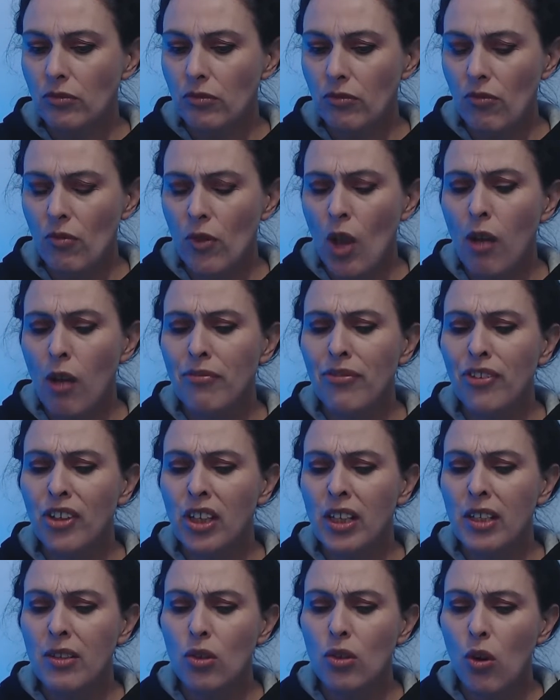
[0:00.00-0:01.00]
I'm
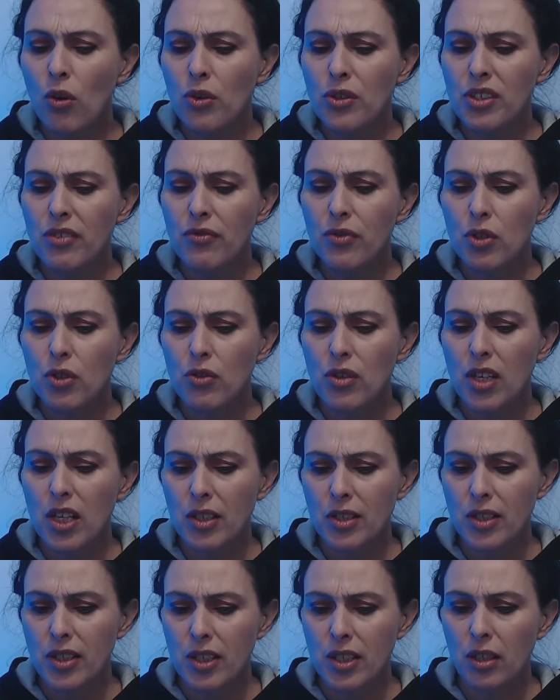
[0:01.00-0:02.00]
feeling those of you that are
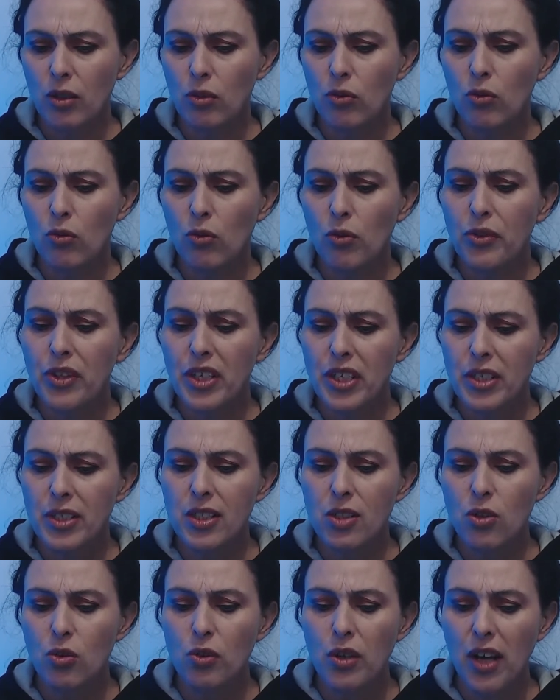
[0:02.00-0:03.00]
single, this
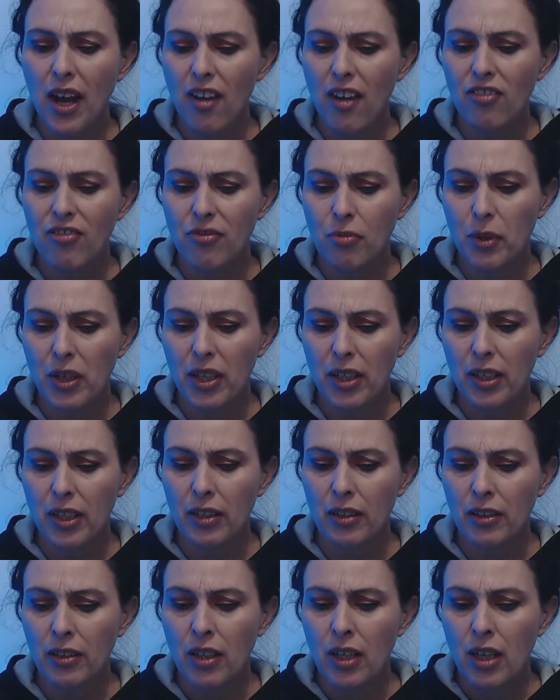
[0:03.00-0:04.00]
could have
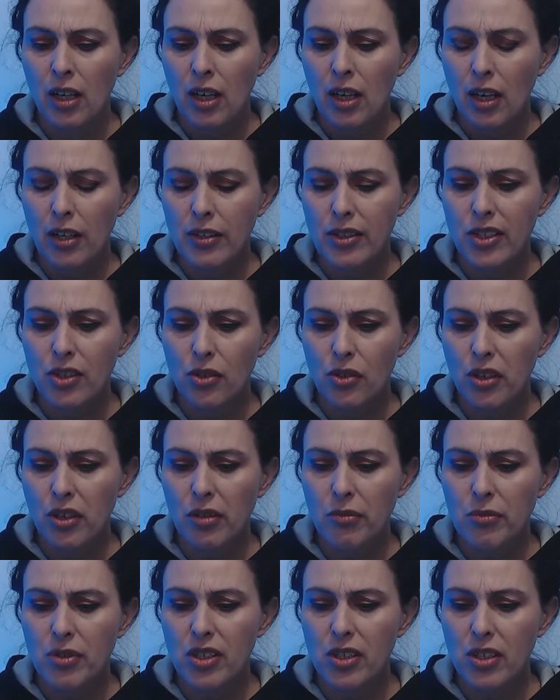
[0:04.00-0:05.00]
been a
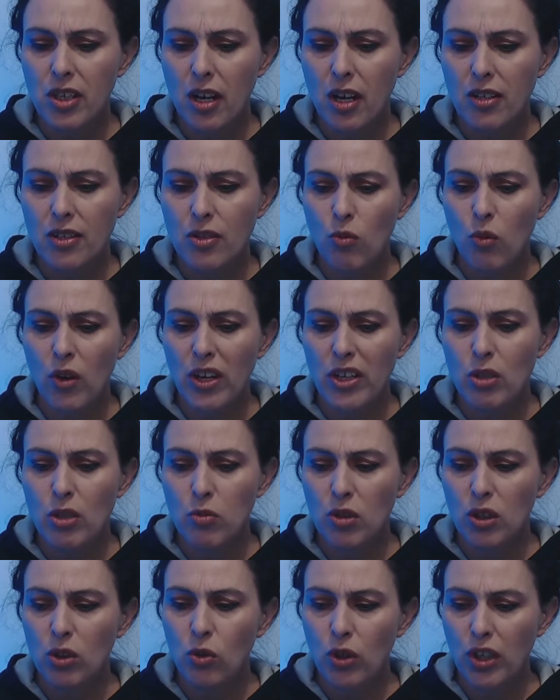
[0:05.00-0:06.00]
circumstance you were
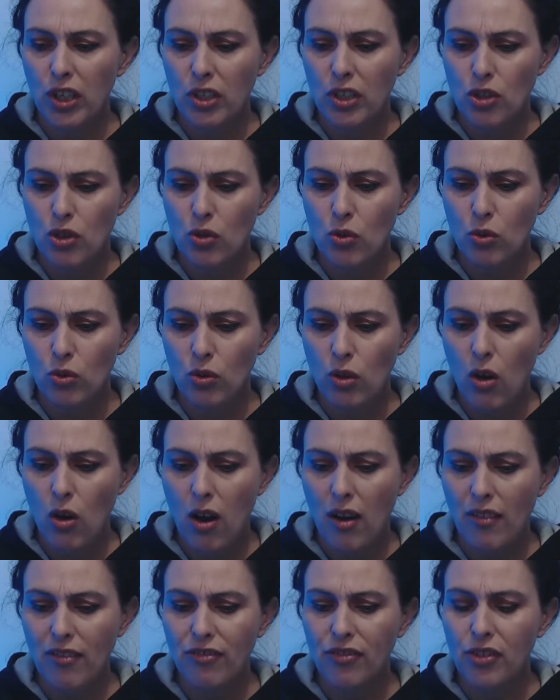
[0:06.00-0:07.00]
looking at your
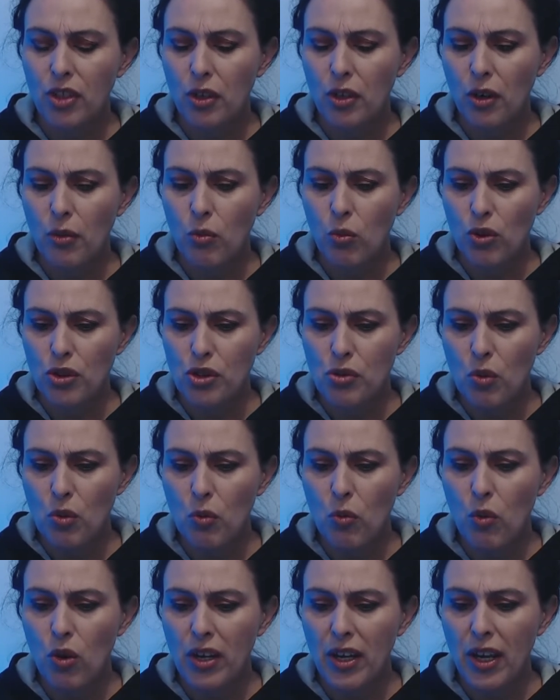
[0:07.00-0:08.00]
life, you know, what you were
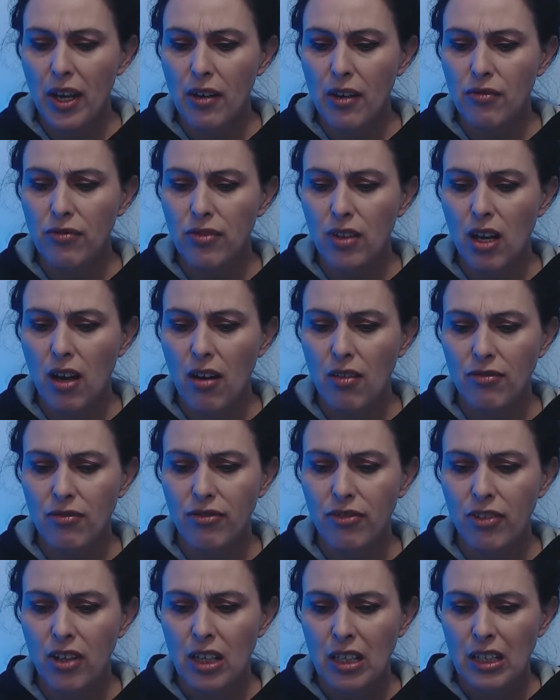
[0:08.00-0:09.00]
wanting out of love.
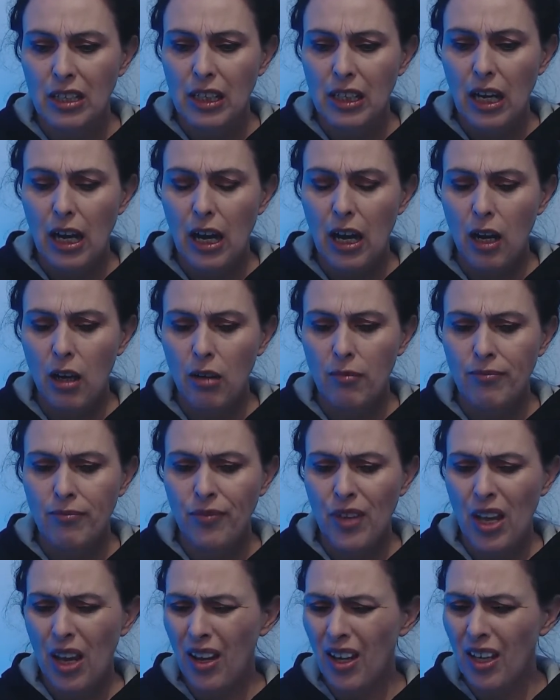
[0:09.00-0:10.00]

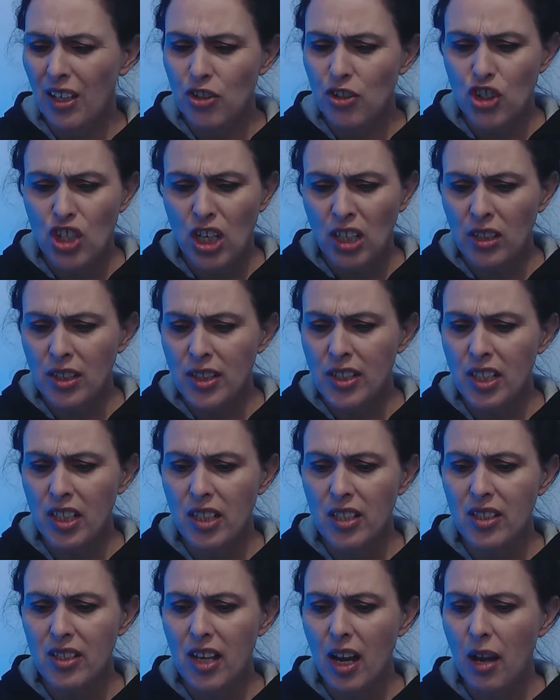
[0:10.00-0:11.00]

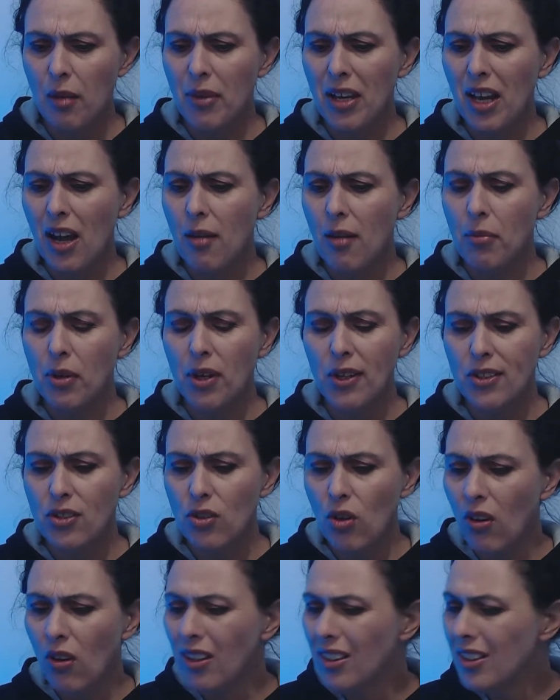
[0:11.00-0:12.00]
Jealousy's coming up, but I
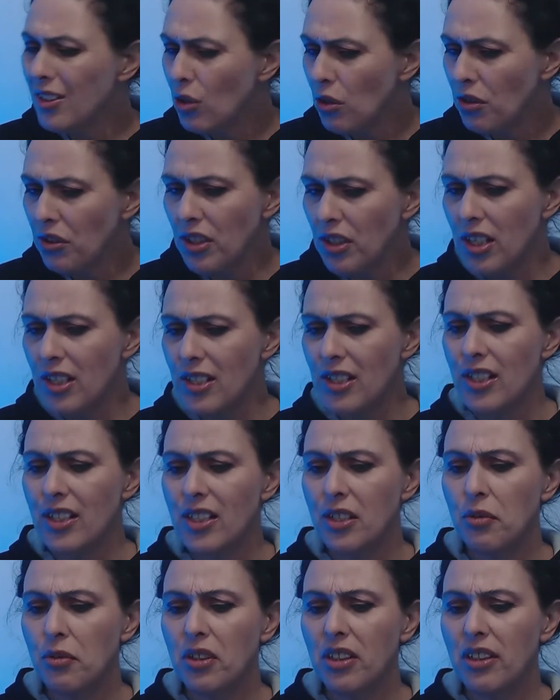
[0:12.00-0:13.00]
don't
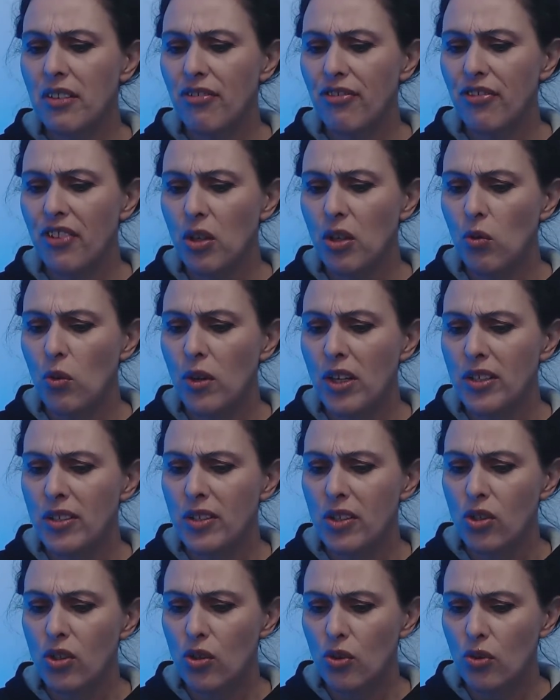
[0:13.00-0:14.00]
necessarily feel
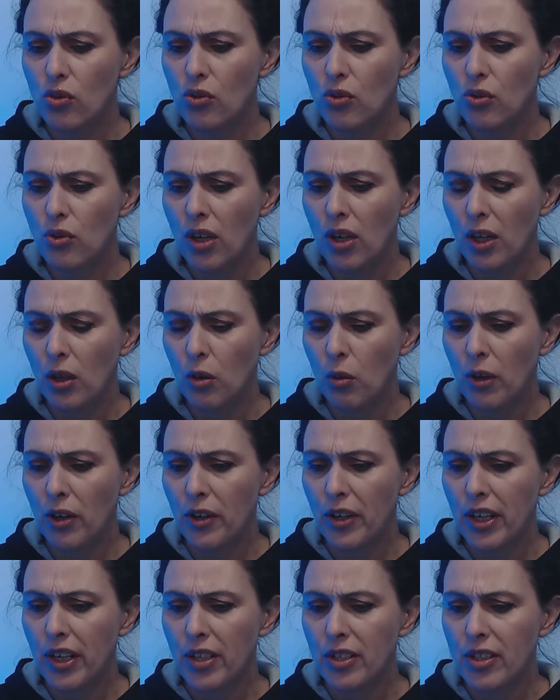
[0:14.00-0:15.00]
it's you,
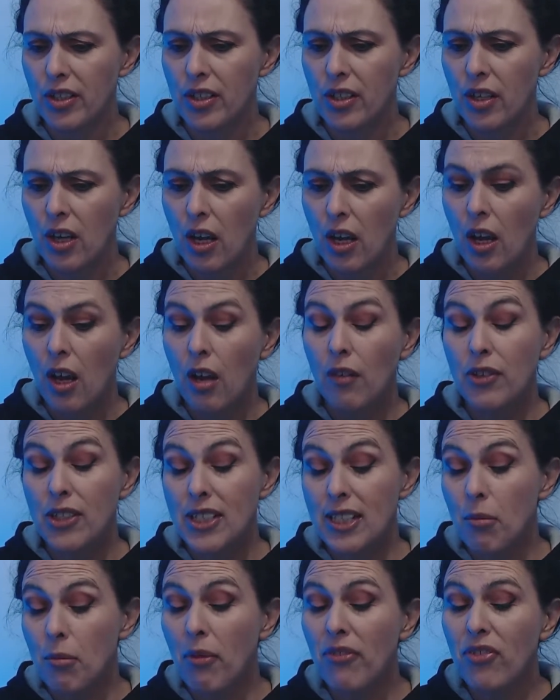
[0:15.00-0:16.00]
Aquarius. For
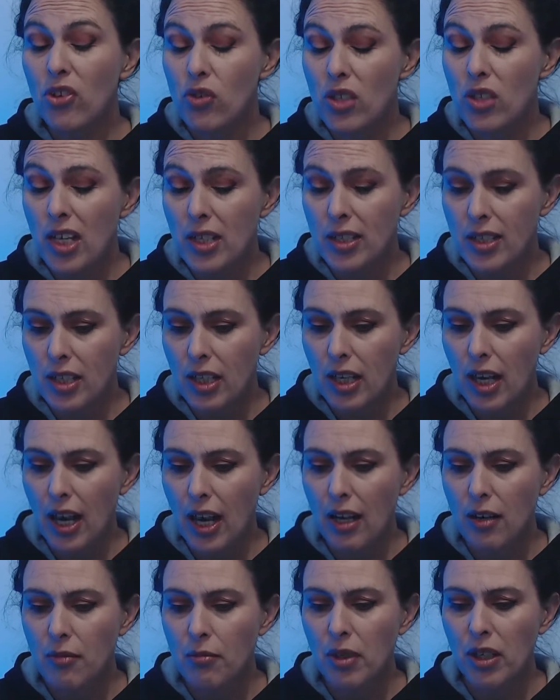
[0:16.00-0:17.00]
some of you, yes, it
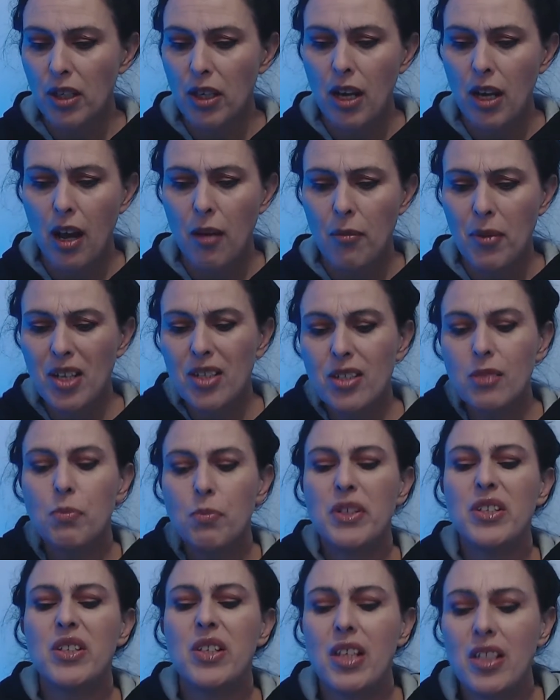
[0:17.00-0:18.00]
can be. I mean, it's
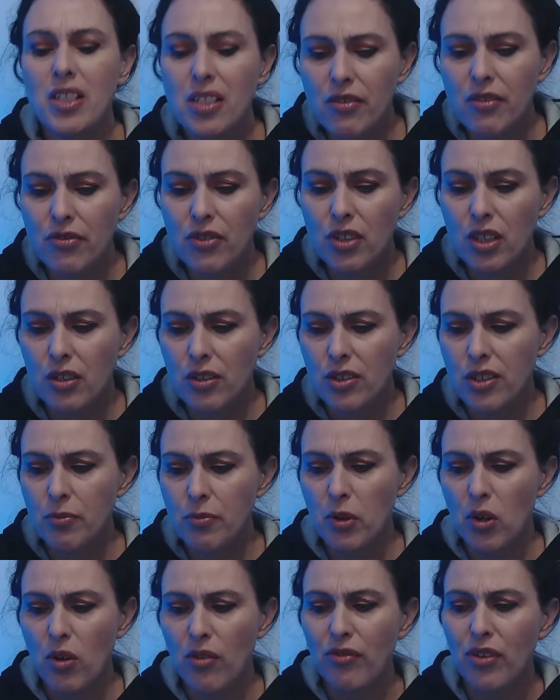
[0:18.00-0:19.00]
possessiveness,
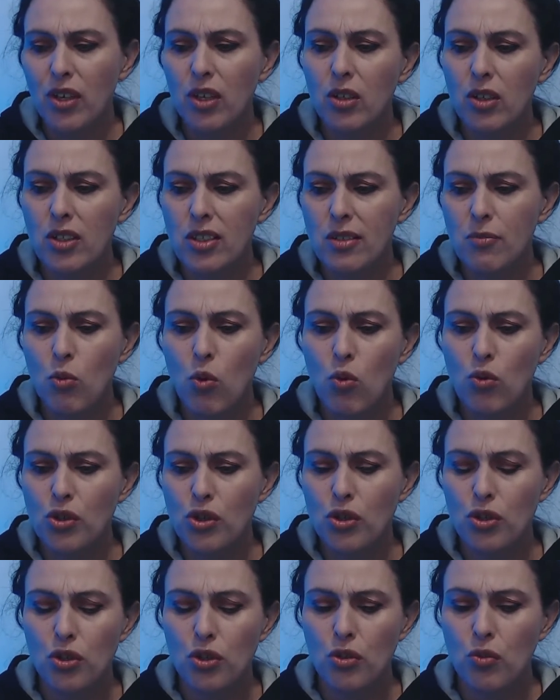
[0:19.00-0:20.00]
but I feel it's more to
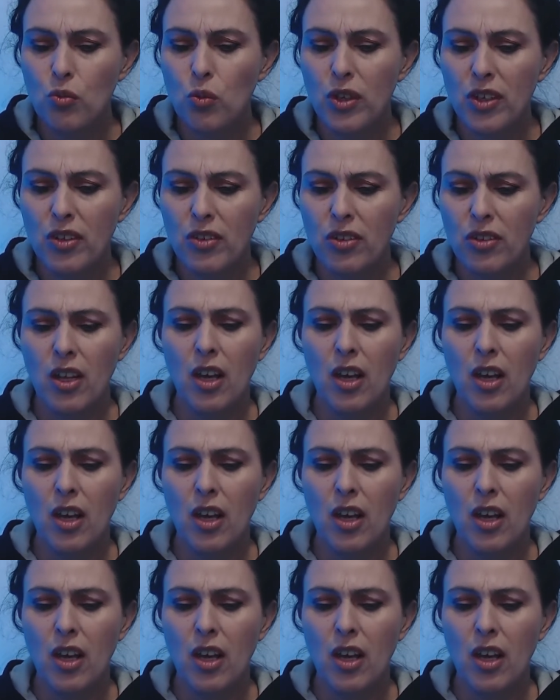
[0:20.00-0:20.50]
do with